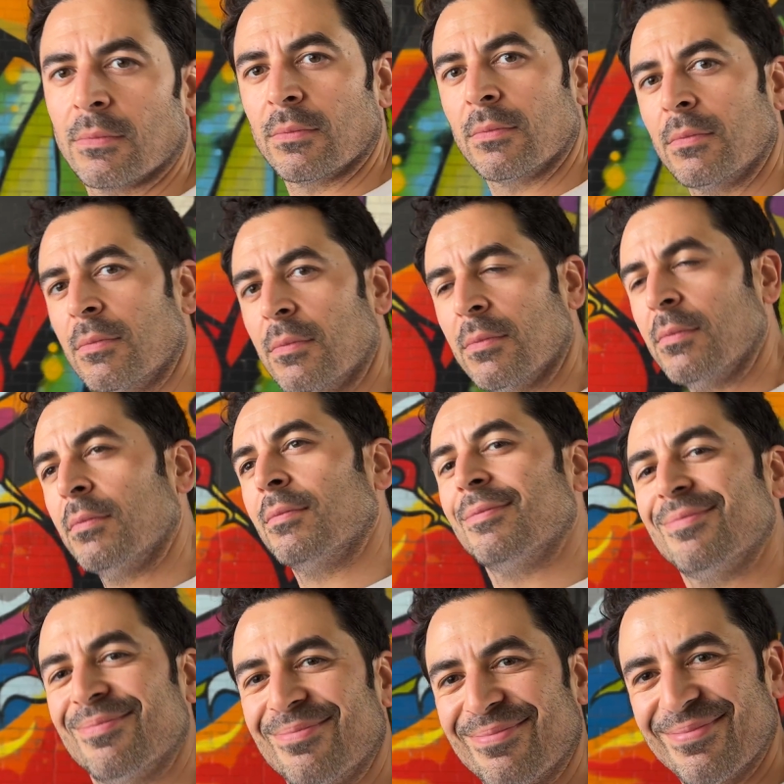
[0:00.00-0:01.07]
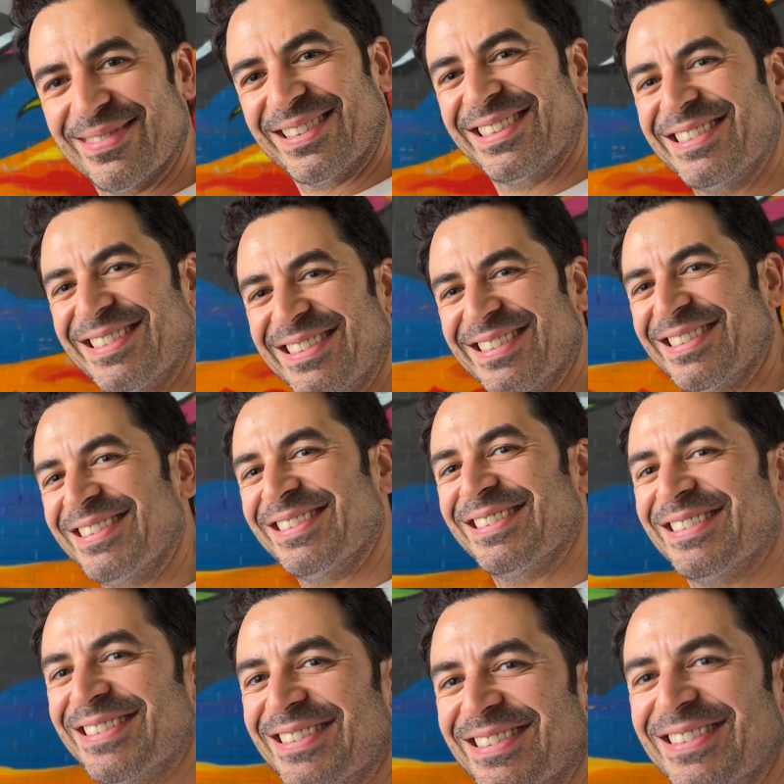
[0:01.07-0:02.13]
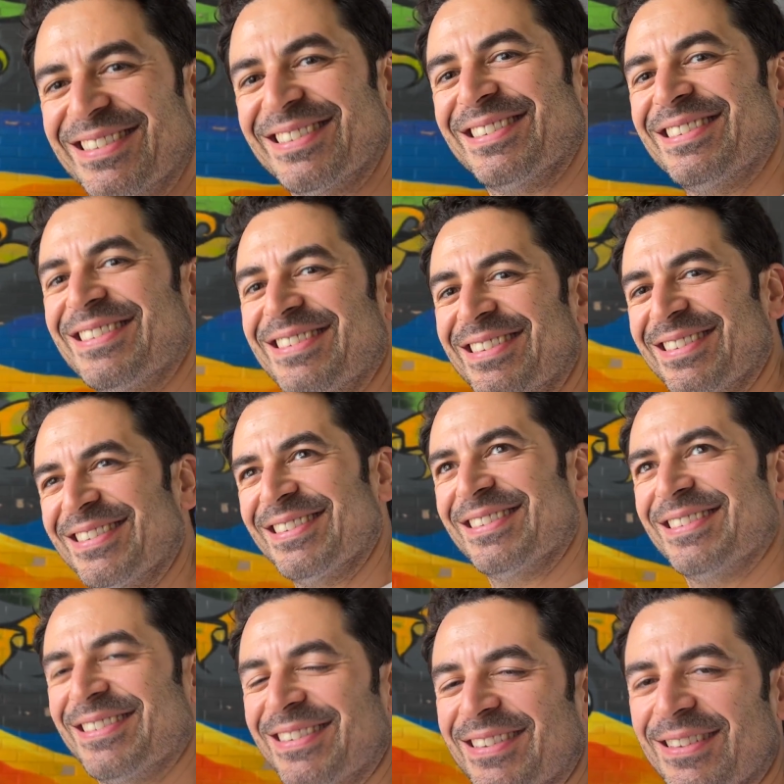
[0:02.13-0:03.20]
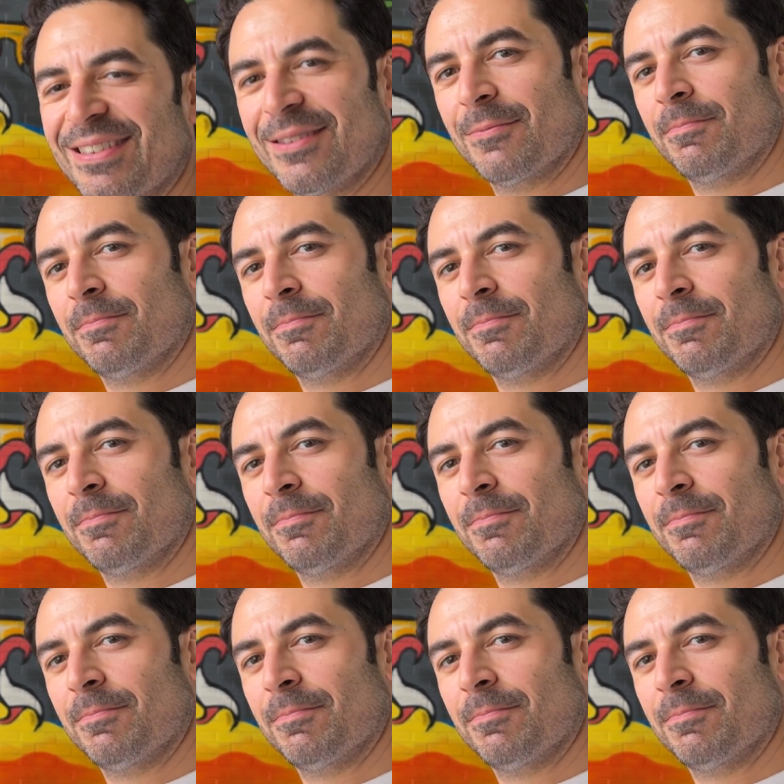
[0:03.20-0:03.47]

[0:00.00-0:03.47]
In my last video, I took you on a creative walk with me through Dumbo, a